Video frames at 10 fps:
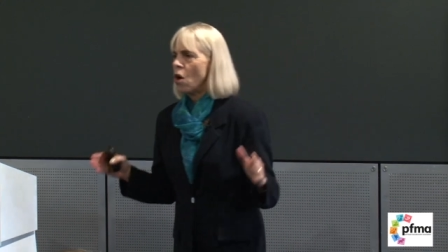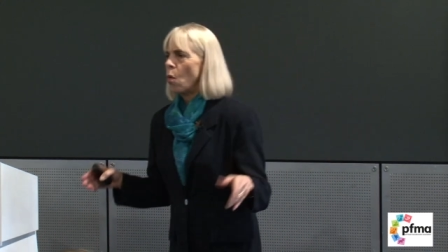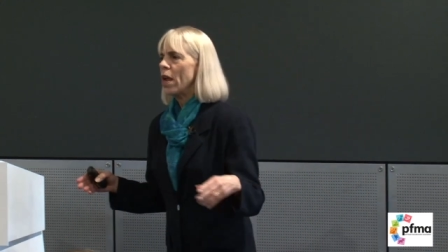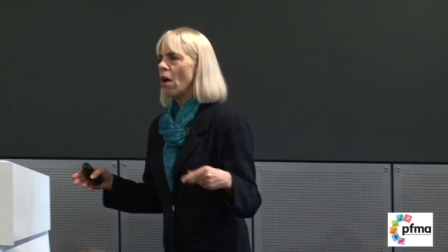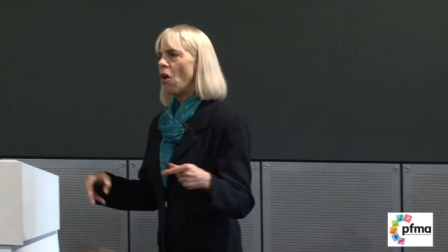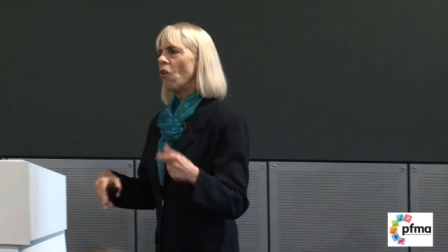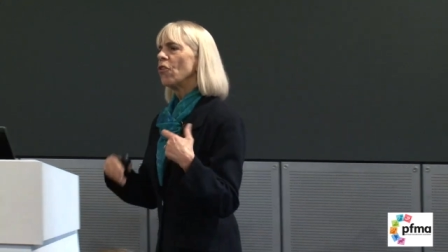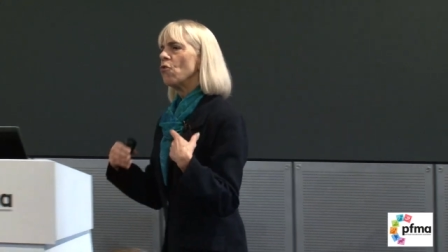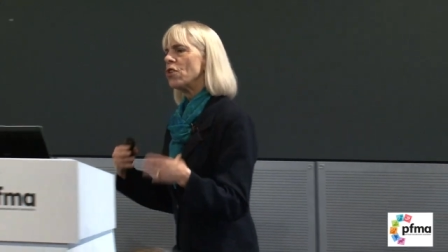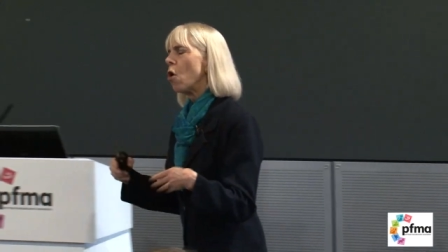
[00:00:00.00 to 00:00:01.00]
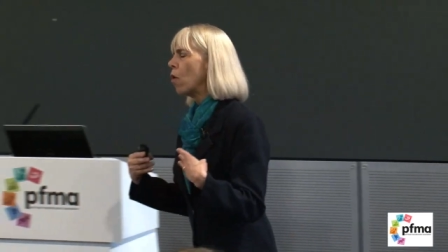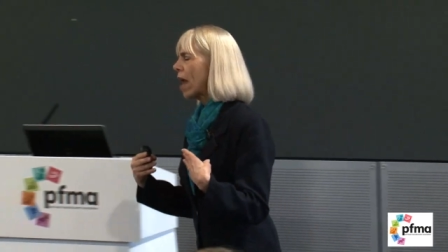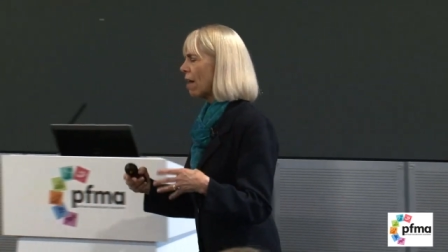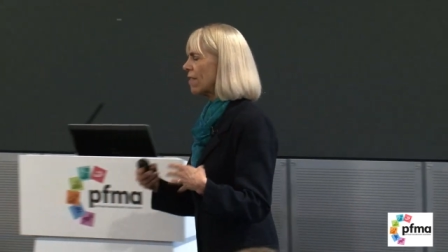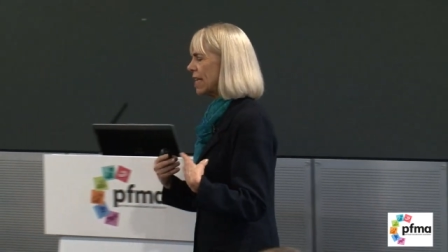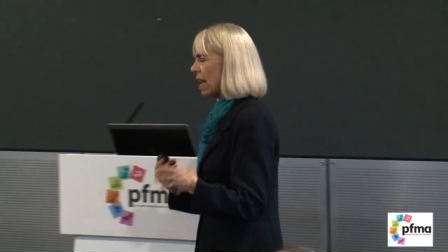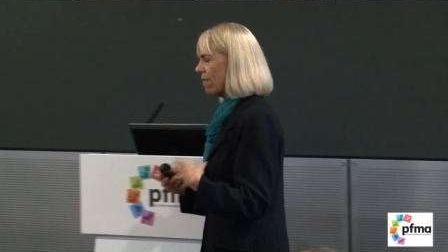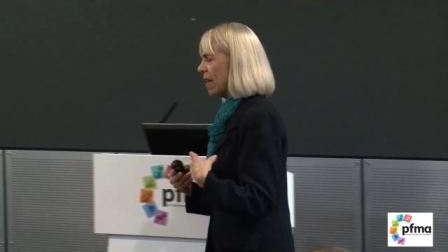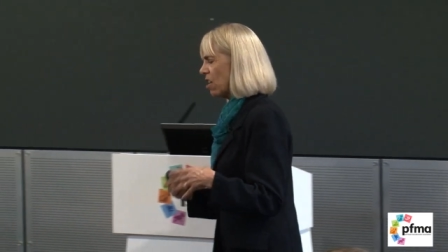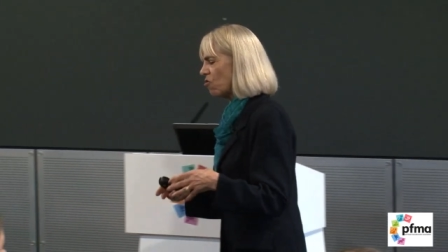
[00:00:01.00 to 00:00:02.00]
We also don't have a
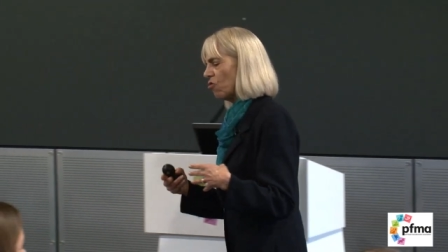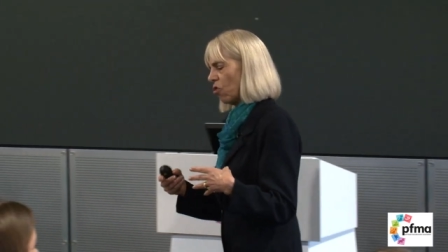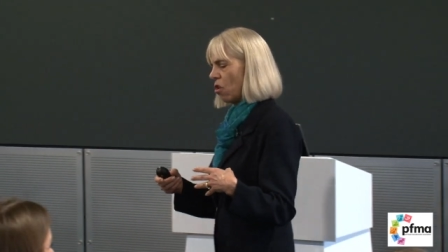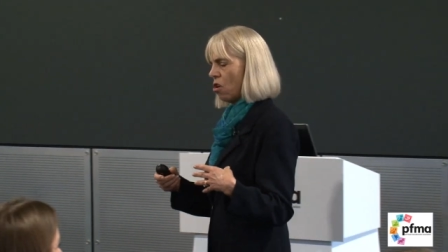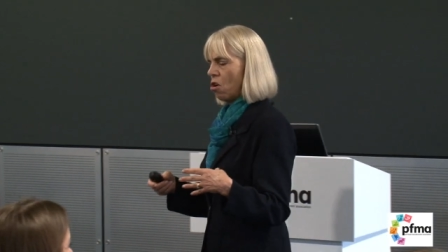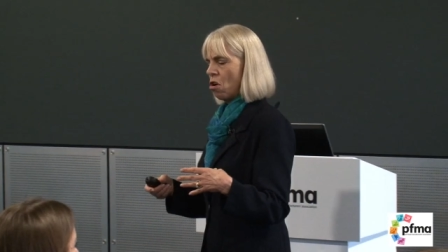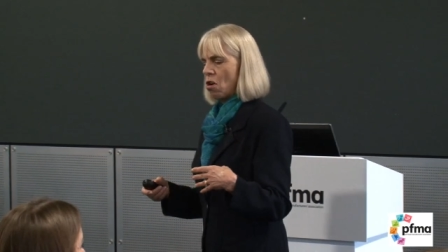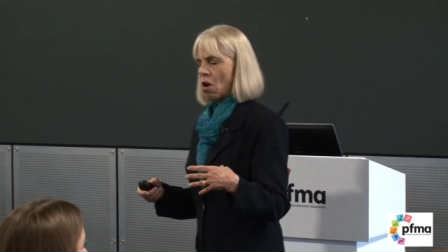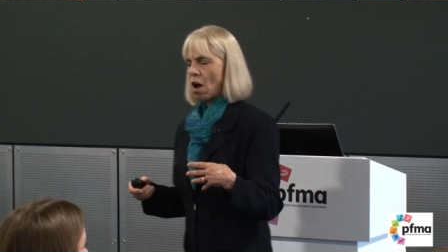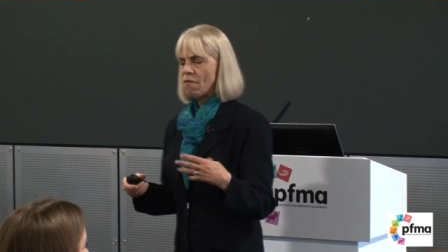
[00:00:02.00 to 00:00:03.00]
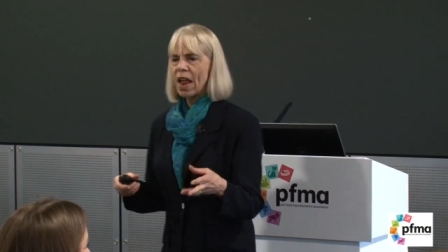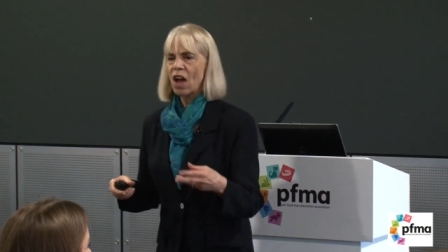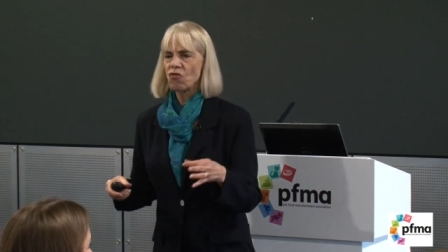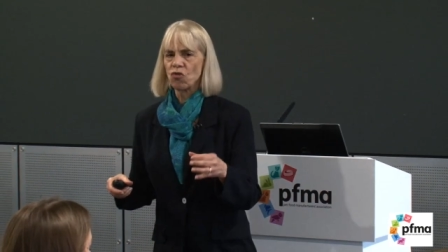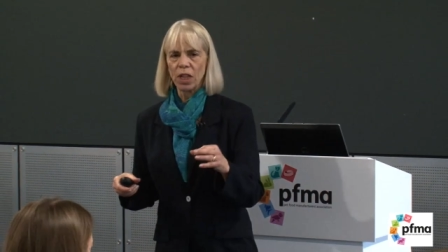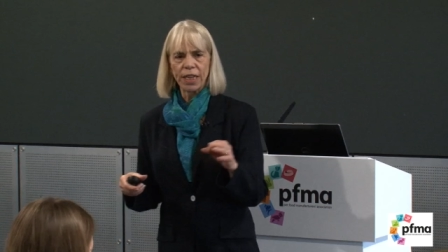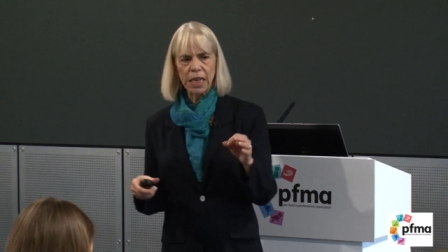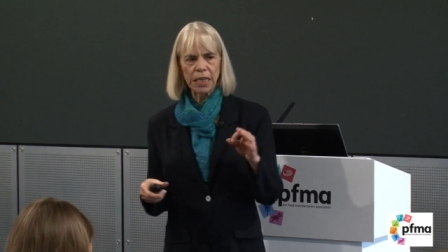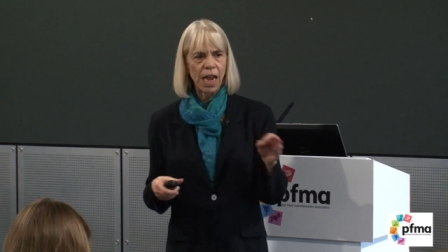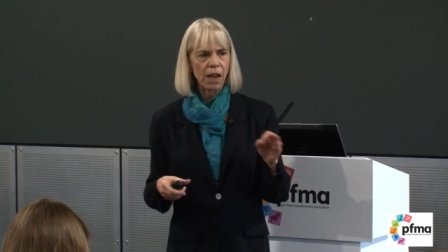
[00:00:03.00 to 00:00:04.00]
definition of natural. It
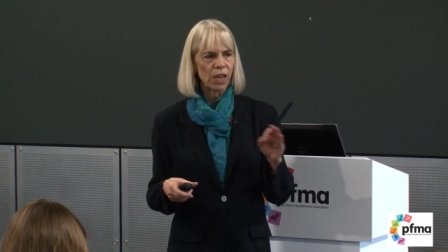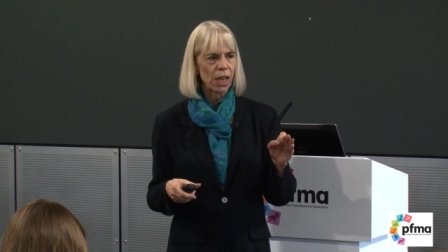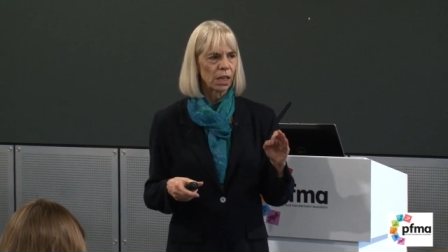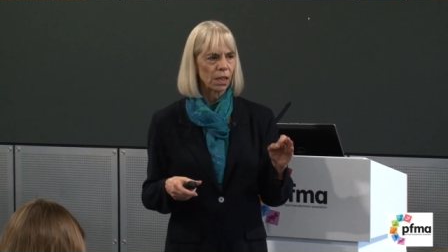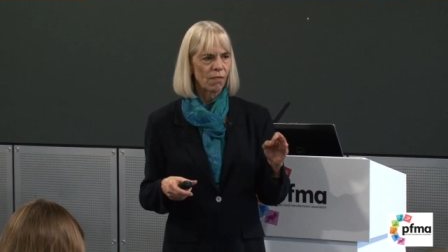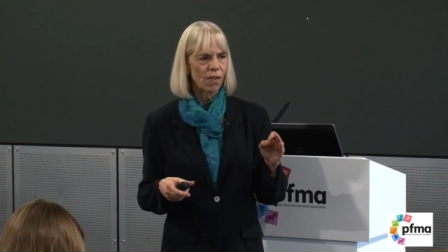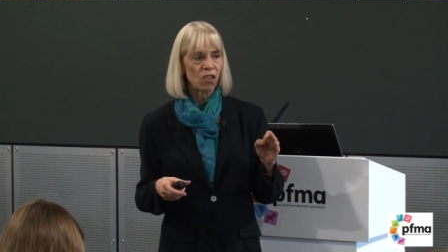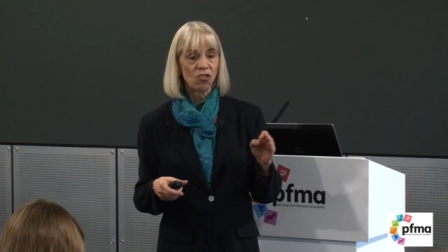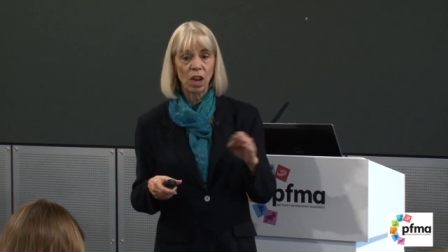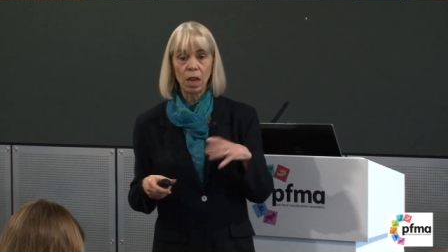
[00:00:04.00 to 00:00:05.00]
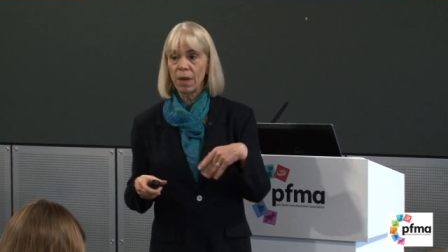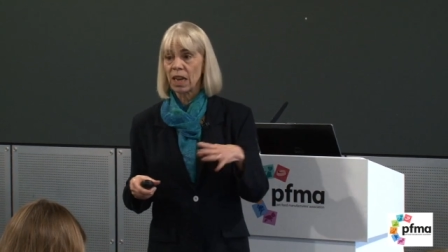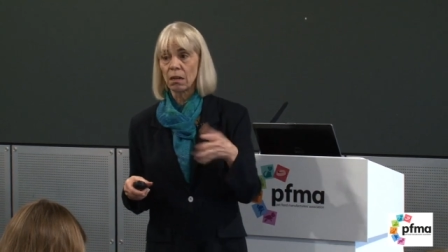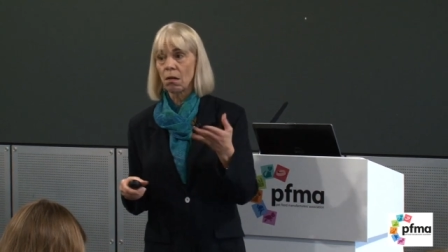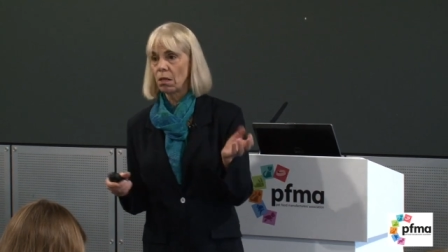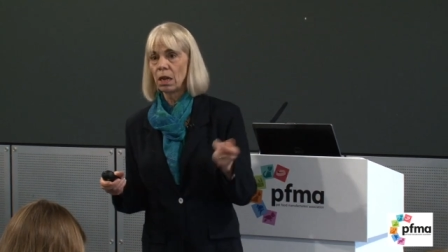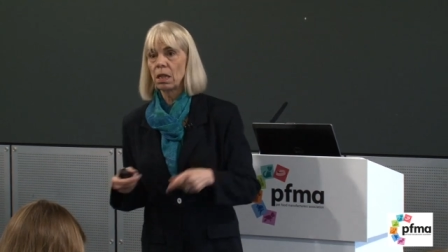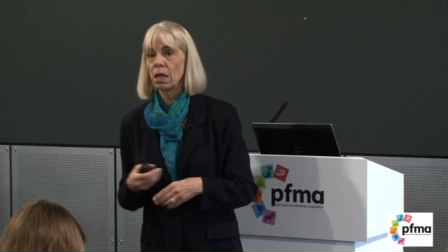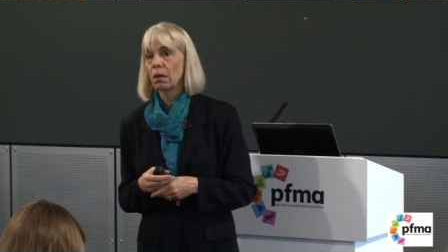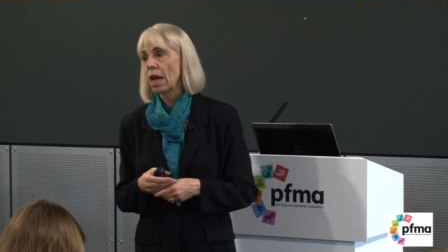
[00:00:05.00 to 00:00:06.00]
doesn't have a legal definition. Anybody can call
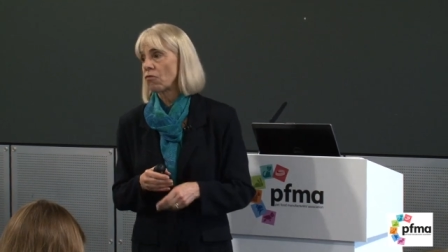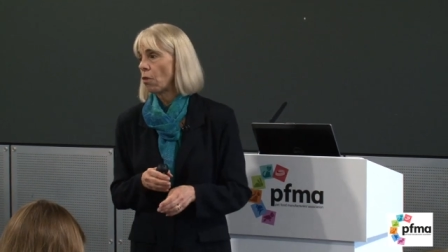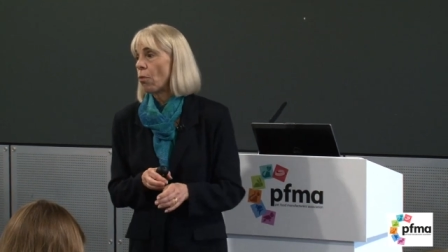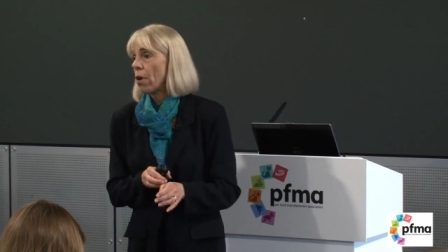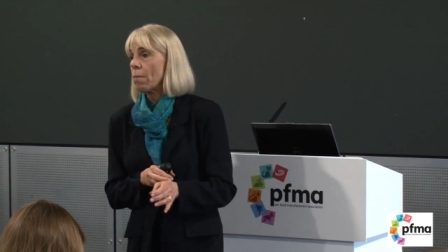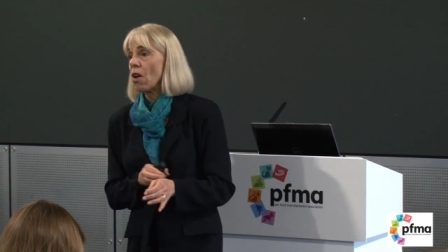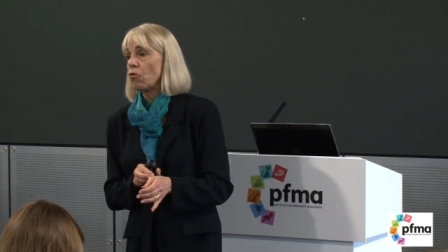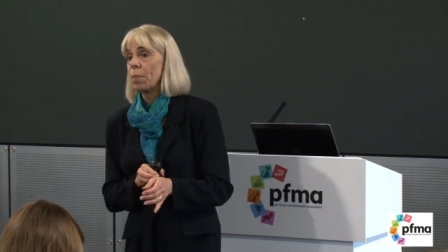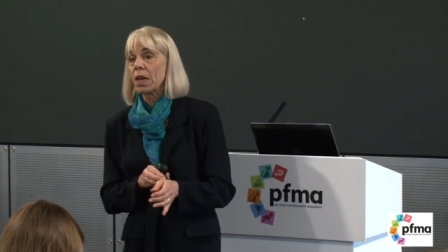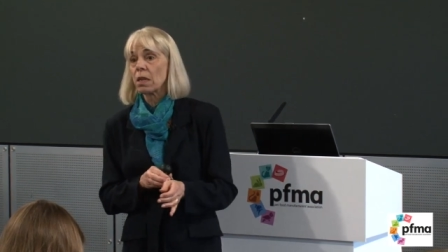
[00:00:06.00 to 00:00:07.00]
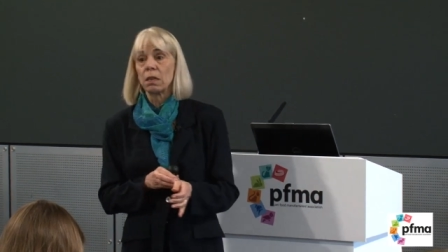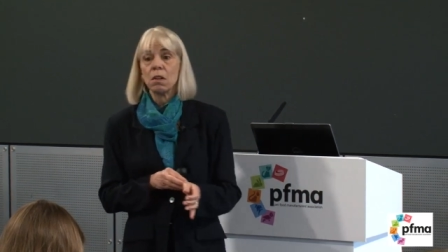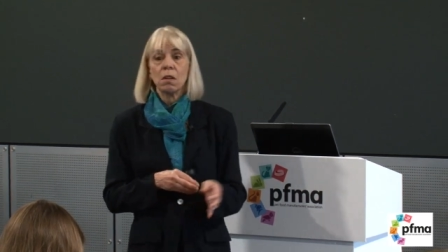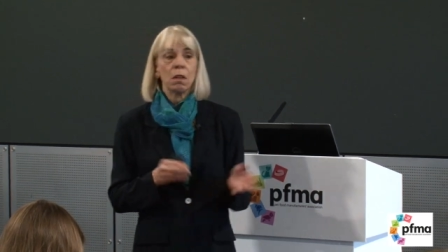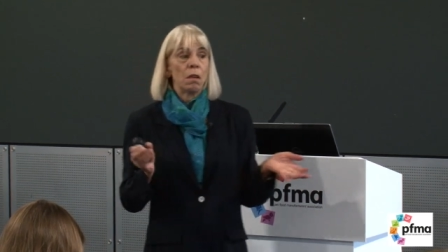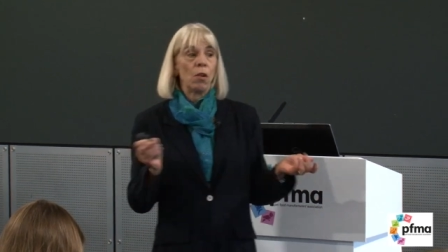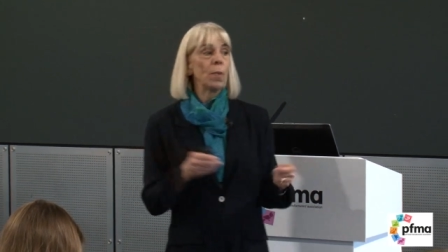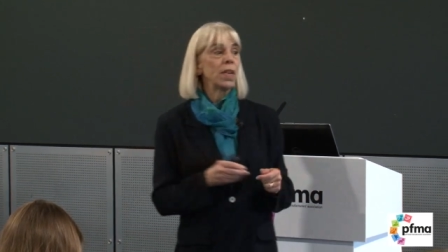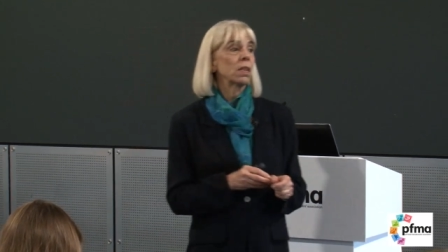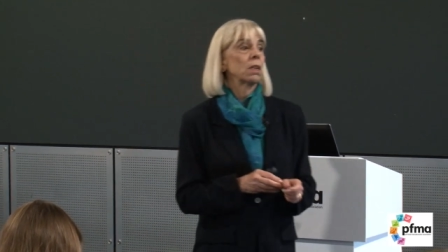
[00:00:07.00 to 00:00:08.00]
anything natural pretty much because
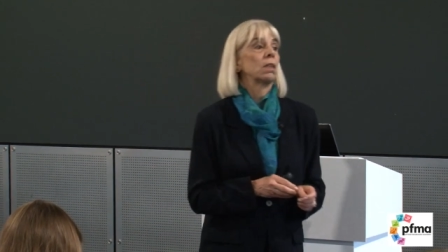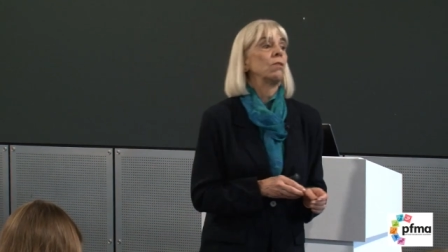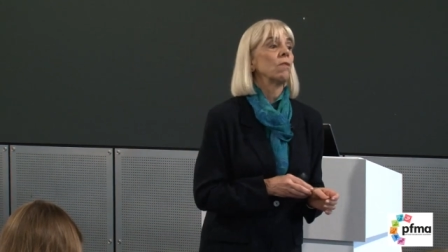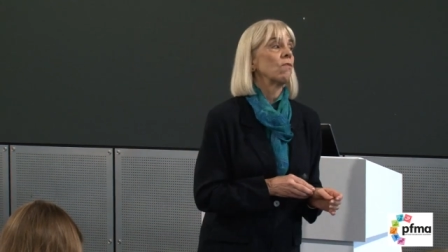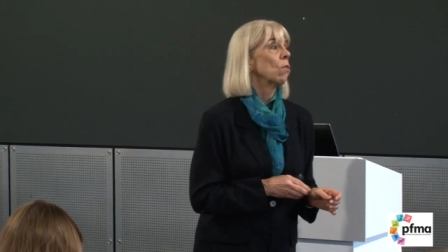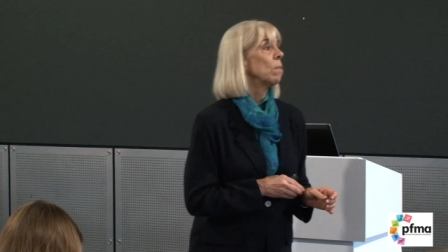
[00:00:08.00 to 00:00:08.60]
nobody's going to sue you for